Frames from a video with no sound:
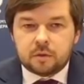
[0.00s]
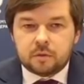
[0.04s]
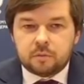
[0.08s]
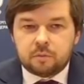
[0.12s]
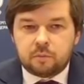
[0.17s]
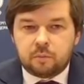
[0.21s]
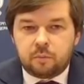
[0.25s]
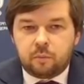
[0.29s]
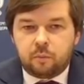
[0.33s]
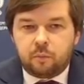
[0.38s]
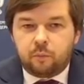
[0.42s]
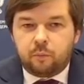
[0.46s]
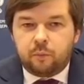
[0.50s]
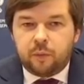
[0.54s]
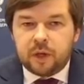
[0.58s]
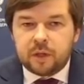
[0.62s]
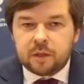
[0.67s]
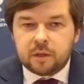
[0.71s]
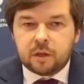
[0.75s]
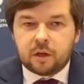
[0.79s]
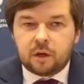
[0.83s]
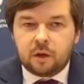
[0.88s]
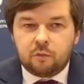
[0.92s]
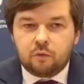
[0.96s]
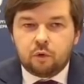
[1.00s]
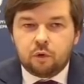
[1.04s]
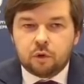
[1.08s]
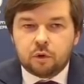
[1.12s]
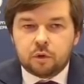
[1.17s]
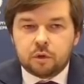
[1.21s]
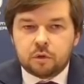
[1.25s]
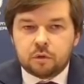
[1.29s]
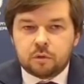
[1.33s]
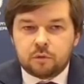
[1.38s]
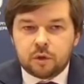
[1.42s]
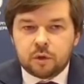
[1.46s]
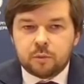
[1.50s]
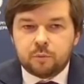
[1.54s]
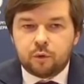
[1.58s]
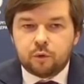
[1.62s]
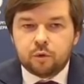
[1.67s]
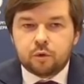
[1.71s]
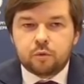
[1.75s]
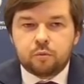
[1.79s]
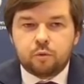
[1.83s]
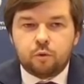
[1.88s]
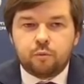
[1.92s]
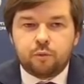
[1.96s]
that's basically what
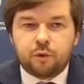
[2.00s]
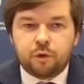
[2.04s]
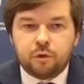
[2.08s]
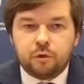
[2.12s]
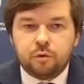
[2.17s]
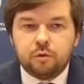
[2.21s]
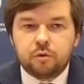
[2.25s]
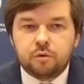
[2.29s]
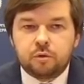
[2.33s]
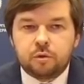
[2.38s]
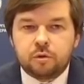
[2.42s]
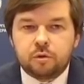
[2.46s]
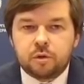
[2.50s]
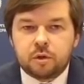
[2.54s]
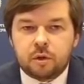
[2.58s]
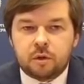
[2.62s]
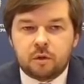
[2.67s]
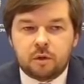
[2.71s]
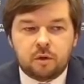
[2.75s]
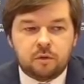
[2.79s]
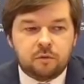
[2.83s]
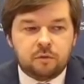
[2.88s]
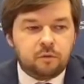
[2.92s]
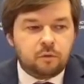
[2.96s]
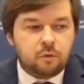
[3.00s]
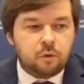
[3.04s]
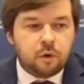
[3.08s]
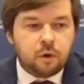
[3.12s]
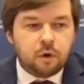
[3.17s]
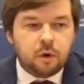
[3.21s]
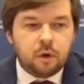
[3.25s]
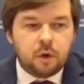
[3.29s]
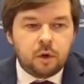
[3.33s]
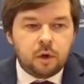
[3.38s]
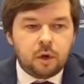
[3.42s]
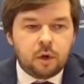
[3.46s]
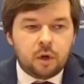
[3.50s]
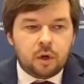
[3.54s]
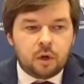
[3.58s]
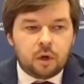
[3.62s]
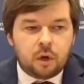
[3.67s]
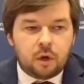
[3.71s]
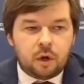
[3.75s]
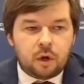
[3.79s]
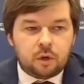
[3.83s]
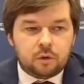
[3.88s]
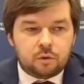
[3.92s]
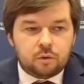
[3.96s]
responsible producers are there for,
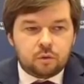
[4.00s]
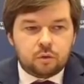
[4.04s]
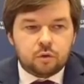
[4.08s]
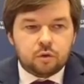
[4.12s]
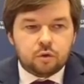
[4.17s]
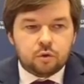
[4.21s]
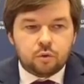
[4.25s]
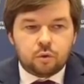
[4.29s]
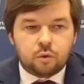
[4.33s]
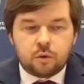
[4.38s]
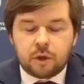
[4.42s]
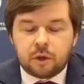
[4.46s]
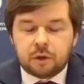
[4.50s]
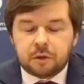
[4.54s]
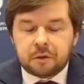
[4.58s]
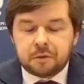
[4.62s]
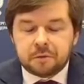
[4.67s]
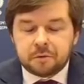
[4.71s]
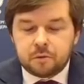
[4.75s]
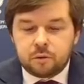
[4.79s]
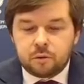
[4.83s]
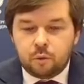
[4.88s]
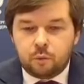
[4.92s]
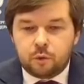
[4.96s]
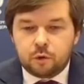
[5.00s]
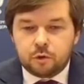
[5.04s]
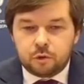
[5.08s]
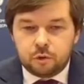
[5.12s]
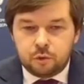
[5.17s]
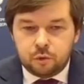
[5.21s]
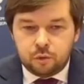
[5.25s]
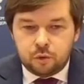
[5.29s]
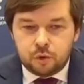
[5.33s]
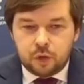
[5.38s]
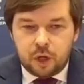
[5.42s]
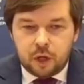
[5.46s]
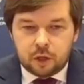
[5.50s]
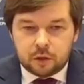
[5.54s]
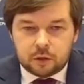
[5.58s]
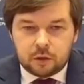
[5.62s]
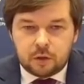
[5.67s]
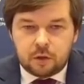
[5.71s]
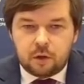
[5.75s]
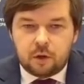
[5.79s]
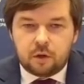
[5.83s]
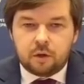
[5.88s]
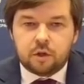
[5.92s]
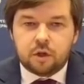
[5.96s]
to ensure that consumers do
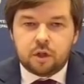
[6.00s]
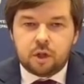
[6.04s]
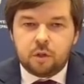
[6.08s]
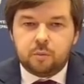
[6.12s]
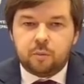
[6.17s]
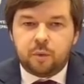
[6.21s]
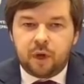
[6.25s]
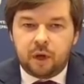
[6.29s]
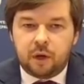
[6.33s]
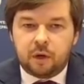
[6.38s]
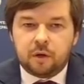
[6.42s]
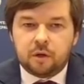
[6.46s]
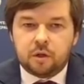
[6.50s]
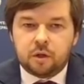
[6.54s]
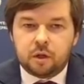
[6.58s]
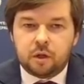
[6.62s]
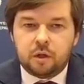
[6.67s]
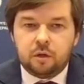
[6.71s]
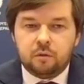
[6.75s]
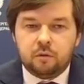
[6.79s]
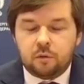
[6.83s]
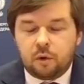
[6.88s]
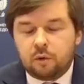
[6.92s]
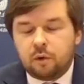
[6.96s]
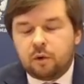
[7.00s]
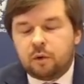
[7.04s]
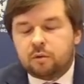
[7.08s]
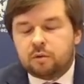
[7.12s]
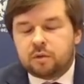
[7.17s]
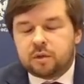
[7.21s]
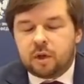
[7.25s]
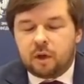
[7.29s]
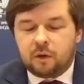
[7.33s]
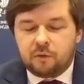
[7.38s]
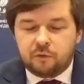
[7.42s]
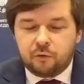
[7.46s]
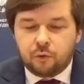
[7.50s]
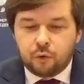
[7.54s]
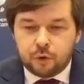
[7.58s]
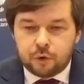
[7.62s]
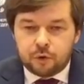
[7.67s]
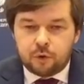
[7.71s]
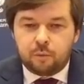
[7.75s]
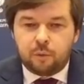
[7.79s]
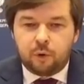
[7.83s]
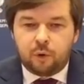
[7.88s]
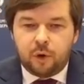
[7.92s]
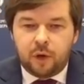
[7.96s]
get their cheap energy, well, I would say
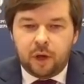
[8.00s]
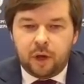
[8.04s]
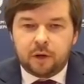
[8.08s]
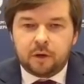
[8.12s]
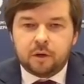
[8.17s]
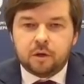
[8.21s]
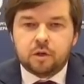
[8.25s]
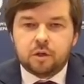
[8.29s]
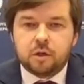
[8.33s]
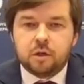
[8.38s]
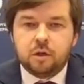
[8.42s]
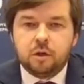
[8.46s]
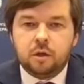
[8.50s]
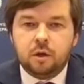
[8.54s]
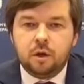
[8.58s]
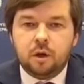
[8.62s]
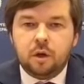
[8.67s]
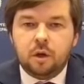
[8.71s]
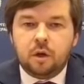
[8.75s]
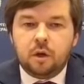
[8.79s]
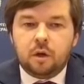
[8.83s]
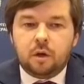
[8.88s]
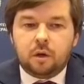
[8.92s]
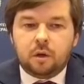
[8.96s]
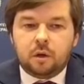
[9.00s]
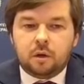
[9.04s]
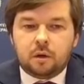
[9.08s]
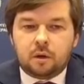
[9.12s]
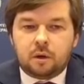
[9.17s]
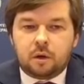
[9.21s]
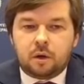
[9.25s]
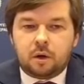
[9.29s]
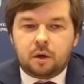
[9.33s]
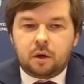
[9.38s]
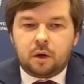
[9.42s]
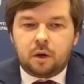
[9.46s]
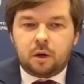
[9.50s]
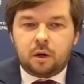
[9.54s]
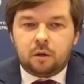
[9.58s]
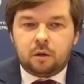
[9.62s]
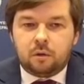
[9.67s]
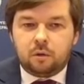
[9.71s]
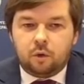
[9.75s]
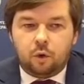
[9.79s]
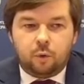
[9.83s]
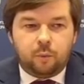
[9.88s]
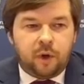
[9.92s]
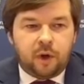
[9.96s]
affordable energy,
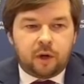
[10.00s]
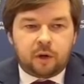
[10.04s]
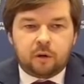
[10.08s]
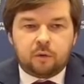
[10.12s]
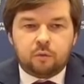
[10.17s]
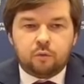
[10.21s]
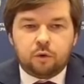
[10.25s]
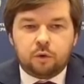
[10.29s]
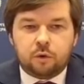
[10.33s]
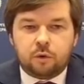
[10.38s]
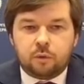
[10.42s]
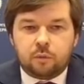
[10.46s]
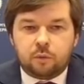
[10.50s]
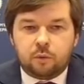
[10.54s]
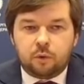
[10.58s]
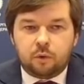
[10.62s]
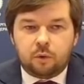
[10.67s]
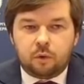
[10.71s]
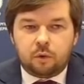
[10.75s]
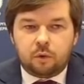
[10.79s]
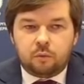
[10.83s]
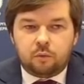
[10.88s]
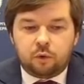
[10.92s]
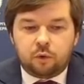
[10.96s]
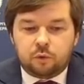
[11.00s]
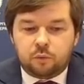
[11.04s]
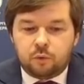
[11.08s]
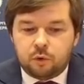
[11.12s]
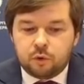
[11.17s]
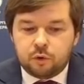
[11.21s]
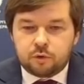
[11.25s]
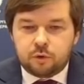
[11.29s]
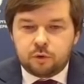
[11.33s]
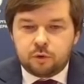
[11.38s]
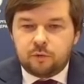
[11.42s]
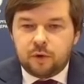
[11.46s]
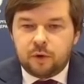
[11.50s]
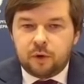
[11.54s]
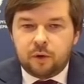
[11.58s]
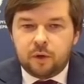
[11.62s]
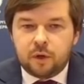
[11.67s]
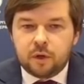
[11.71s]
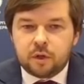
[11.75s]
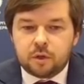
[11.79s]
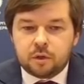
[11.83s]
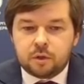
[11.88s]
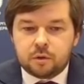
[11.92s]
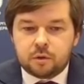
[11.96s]
no matter what Wall Street
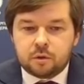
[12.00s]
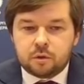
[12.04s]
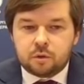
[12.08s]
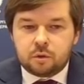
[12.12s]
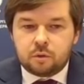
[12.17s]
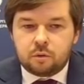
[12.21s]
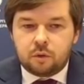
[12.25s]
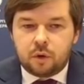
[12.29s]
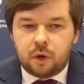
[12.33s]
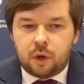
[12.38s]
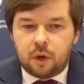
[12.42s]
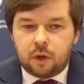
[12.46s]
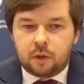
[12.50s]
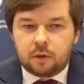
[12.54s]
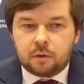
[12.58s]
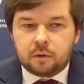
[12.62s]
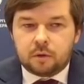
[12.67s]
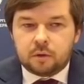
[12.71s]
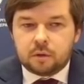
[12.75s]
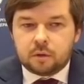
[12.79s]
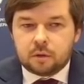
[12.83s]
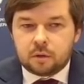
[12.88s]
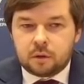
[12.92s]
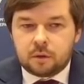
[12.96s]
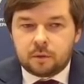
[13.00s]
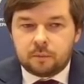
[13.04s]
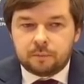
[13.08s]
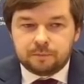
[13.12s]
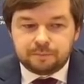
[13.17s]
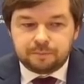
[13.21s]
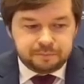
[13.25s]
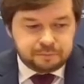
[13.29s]
valuations show. And